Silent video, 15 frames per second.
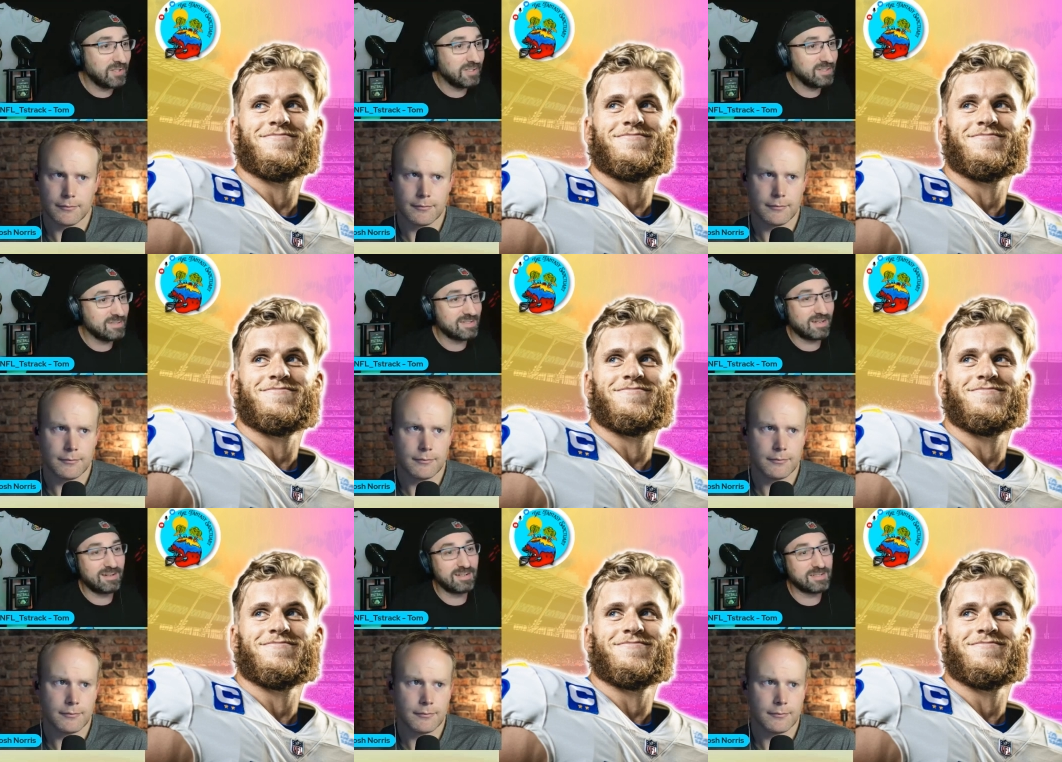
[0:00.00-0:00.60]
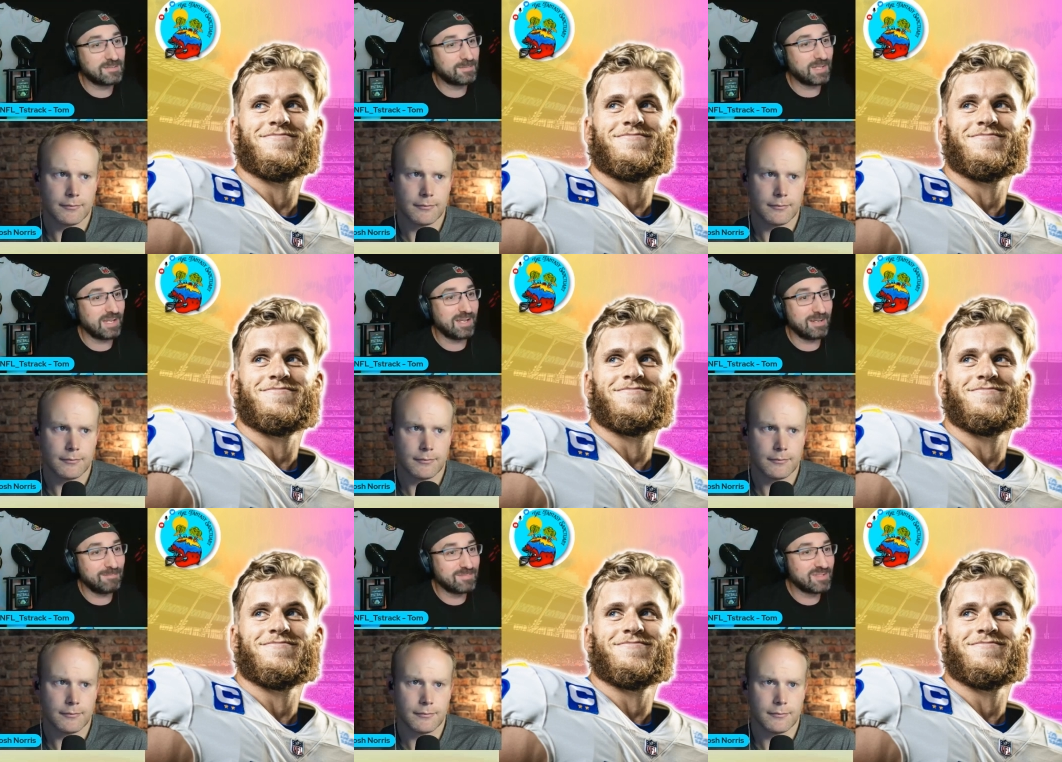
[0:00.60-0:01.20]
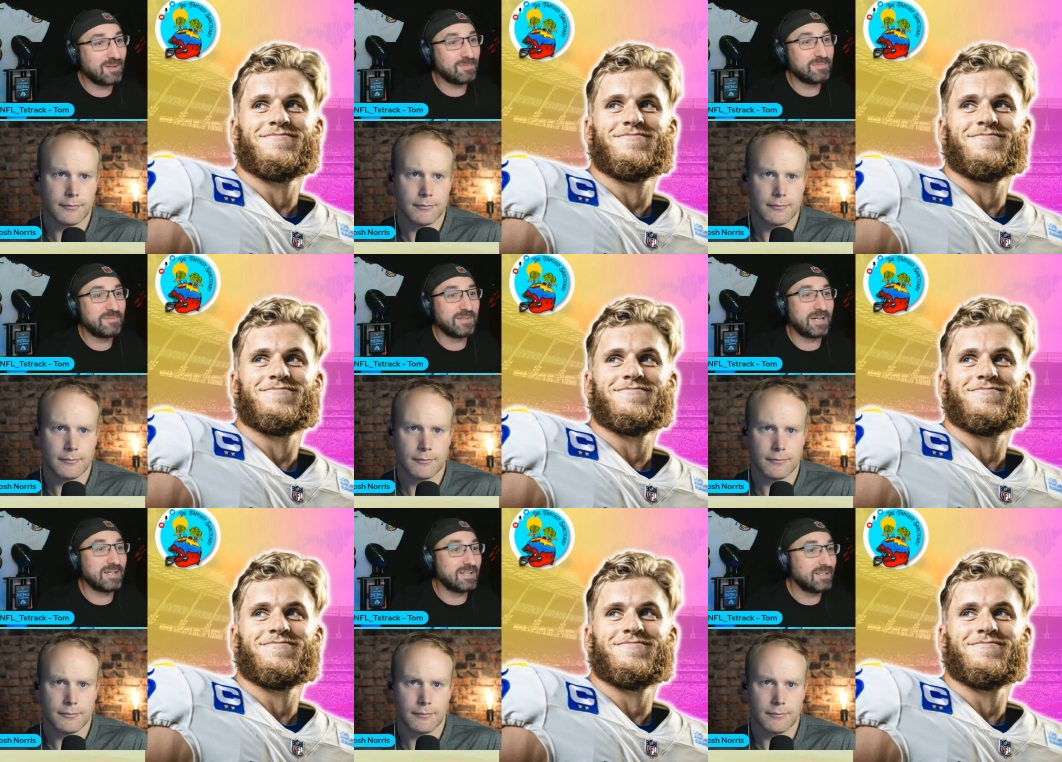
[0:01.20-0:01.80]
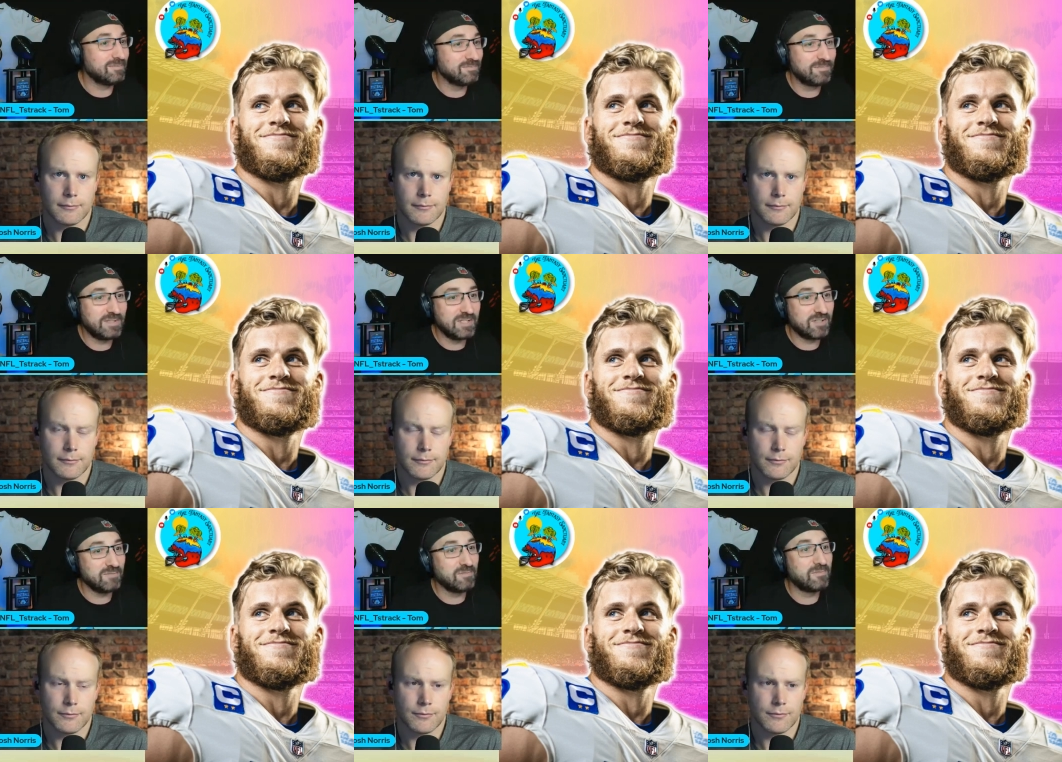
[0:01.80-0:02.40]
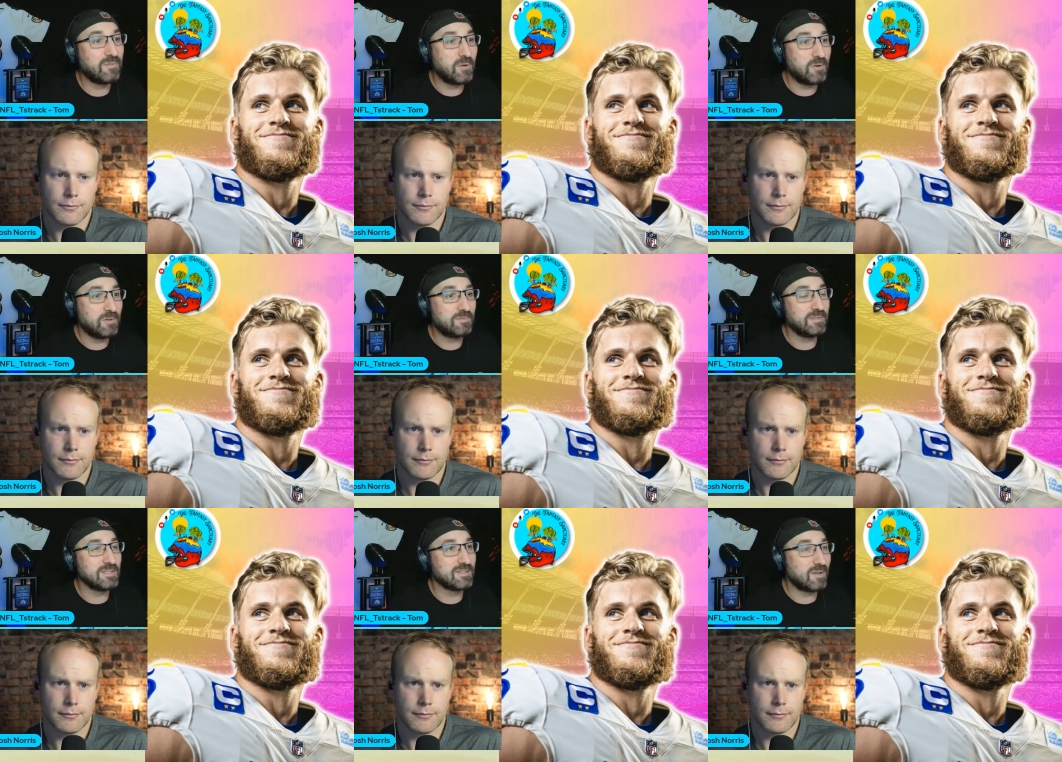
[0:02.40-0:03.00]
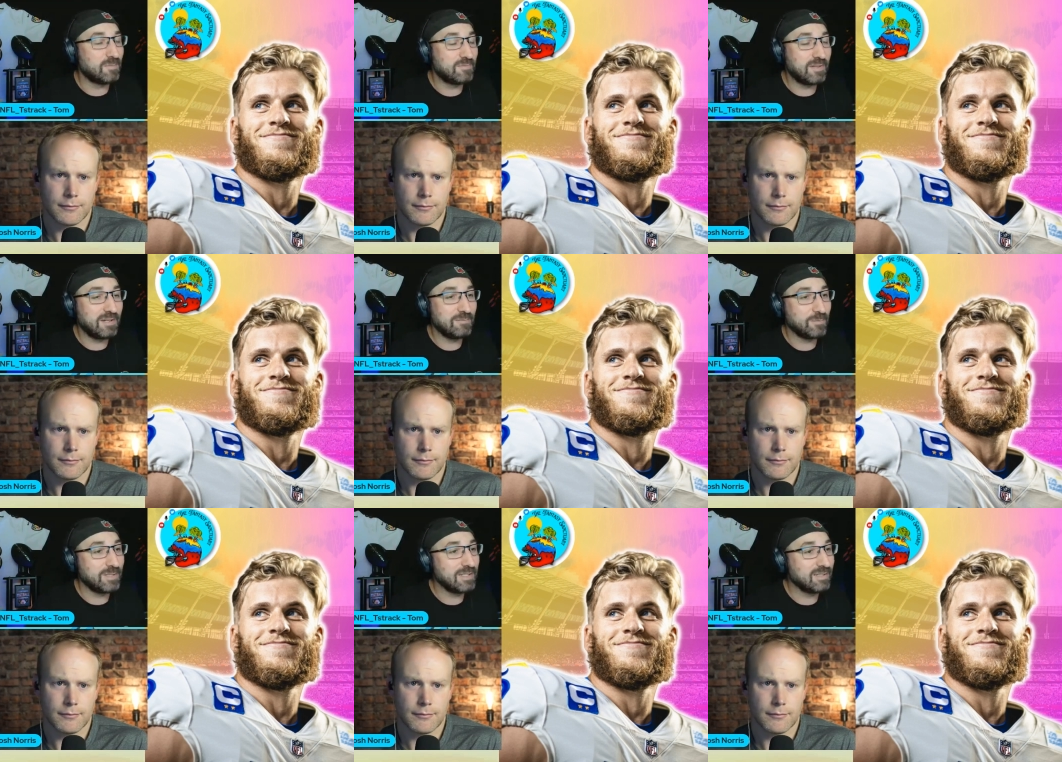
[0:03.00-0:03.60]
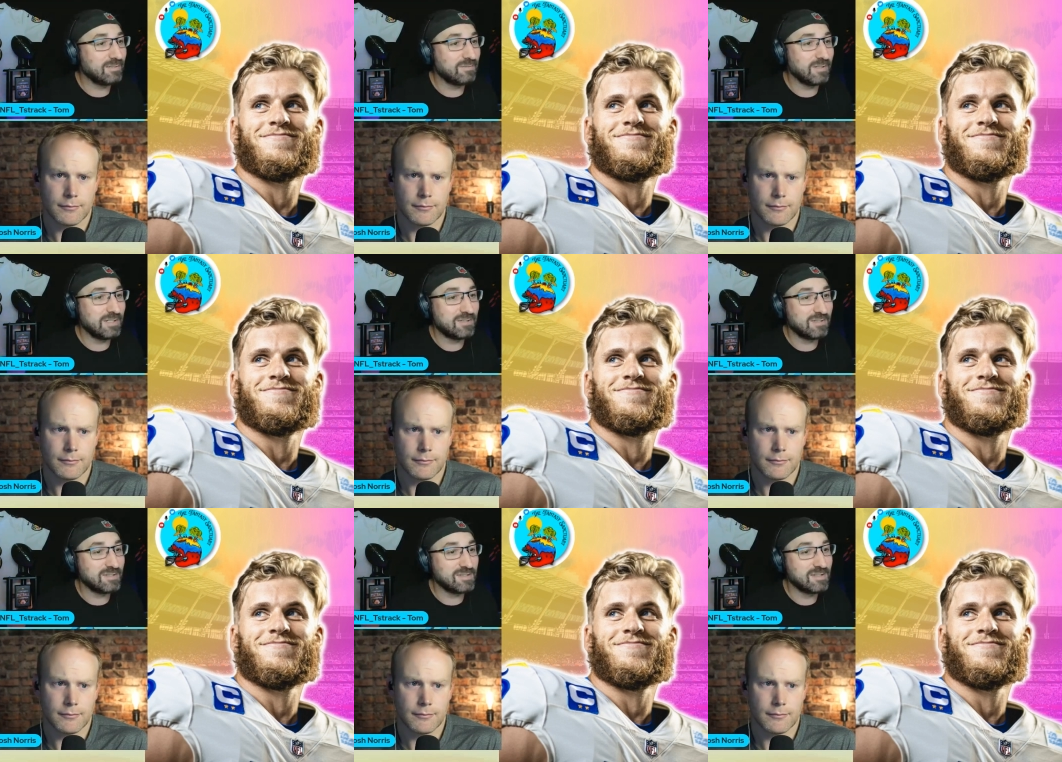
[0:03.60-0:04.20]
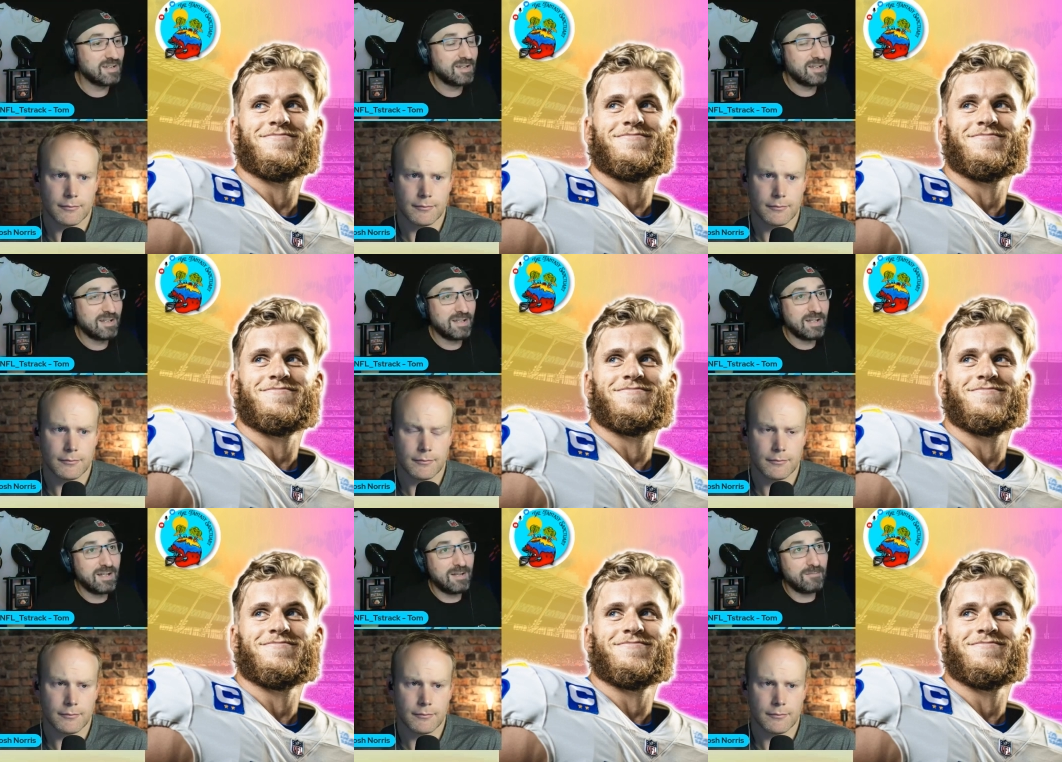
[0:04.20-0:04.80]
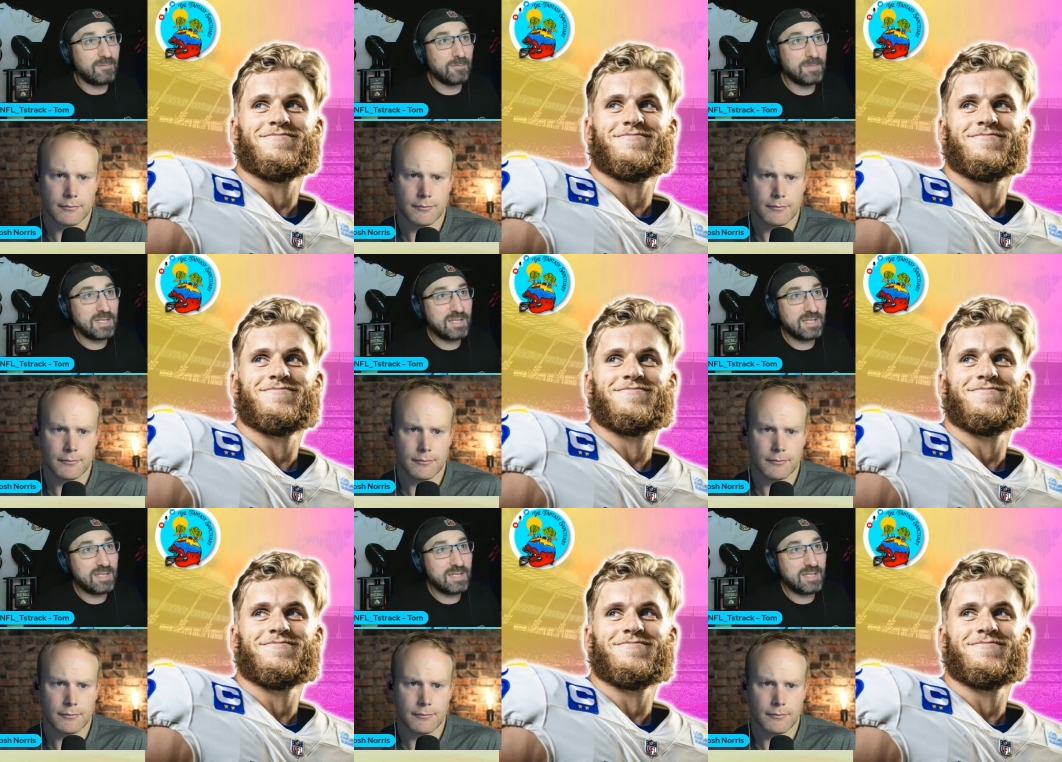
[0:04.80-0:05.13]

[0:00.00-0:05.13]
Speaker 1: third in targets per game, top five, uh, finishing fourth in top five weekly finishes. For